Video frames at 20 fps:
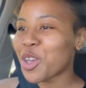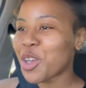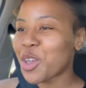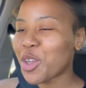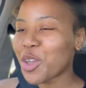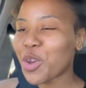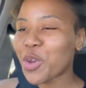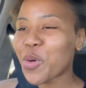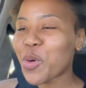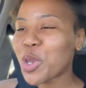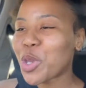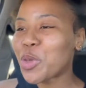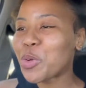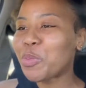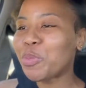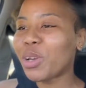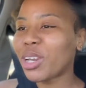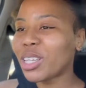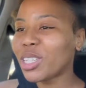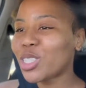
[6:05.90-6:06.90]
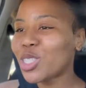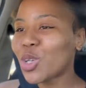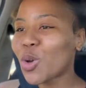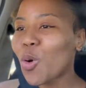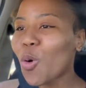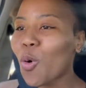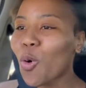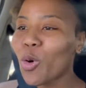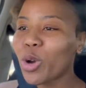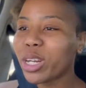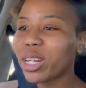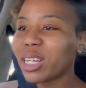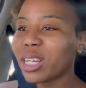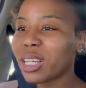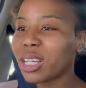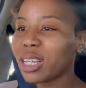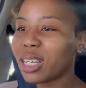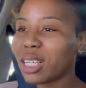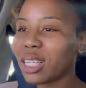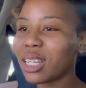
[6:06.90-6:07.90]
you know when you place your
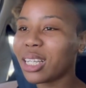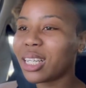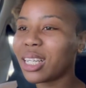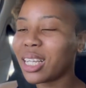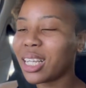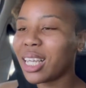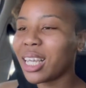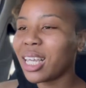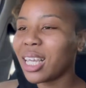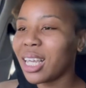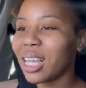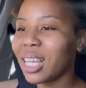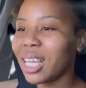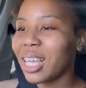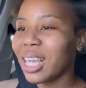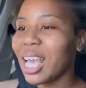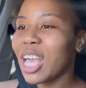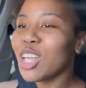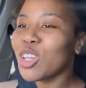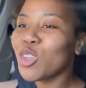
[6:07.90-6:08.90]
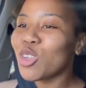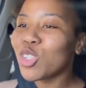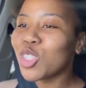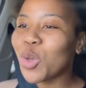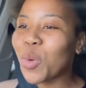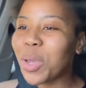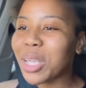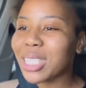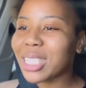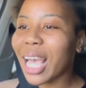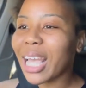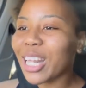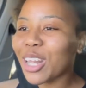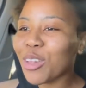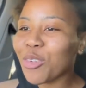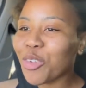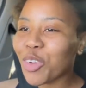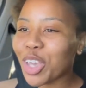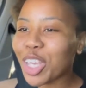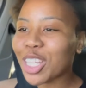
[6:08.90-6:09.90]
order and you're so excited
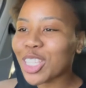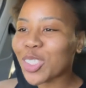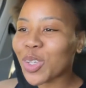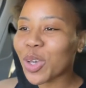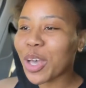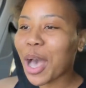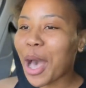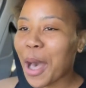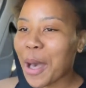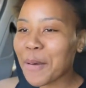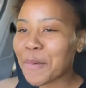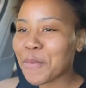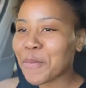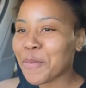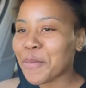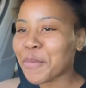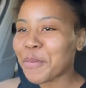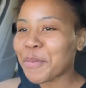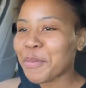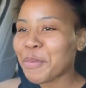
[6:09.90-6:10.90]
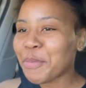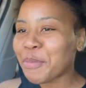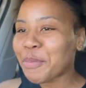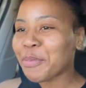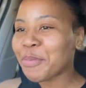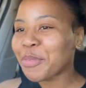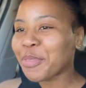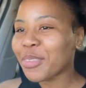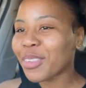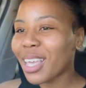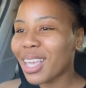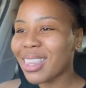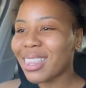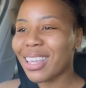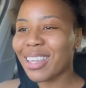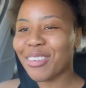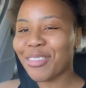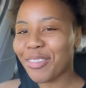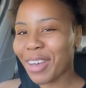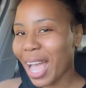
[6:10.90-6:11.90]
for it to come and
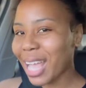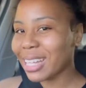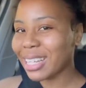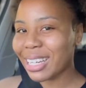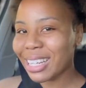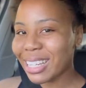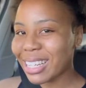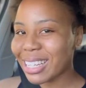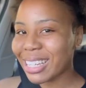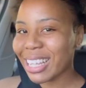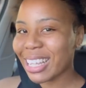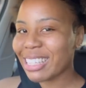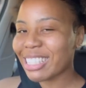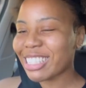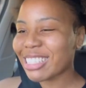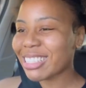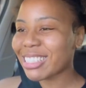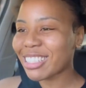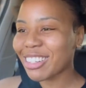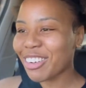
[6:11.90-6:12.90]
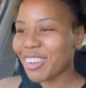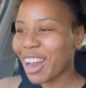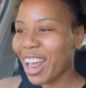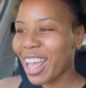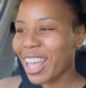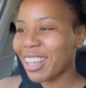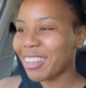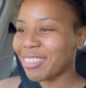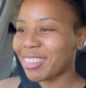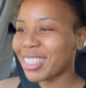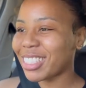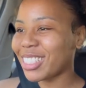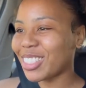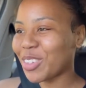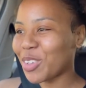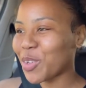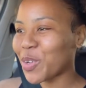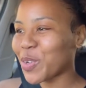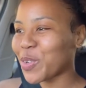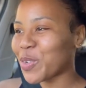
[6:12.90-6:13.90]
then finally the day just arrives you
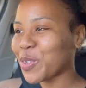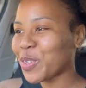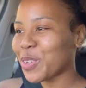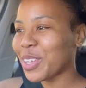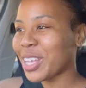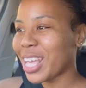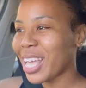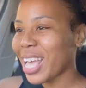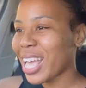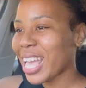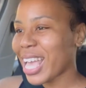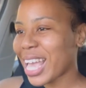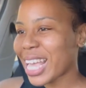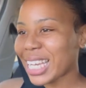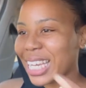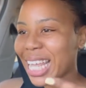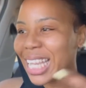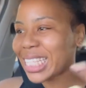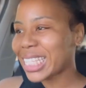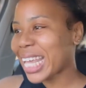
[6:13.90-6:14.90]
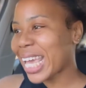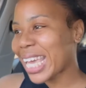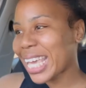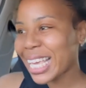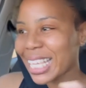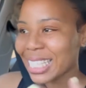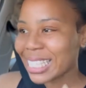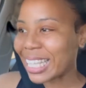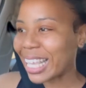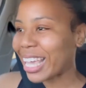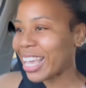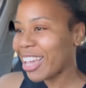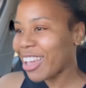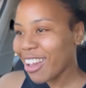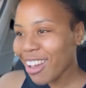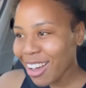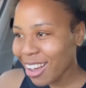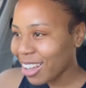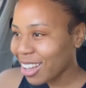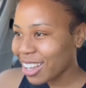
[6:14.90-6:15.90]
know and that day is
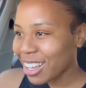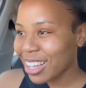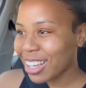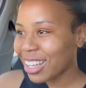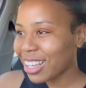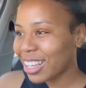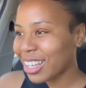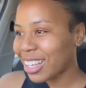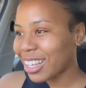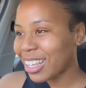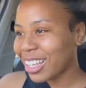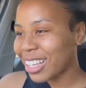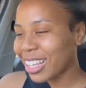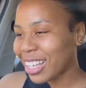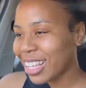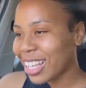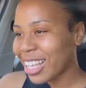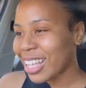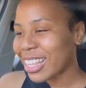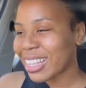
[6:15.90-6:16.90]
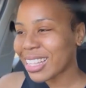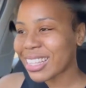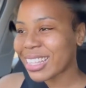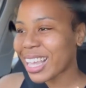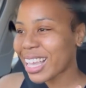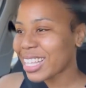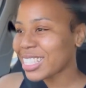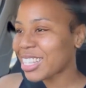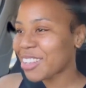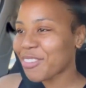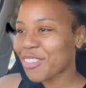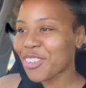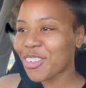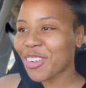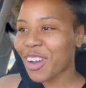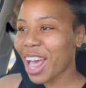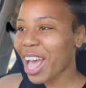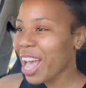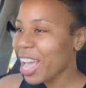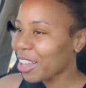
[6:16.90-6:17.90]
here the days have
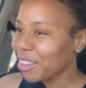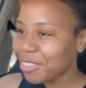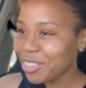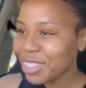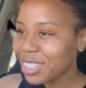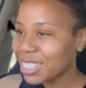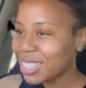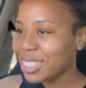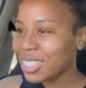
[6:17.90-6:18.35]
arrived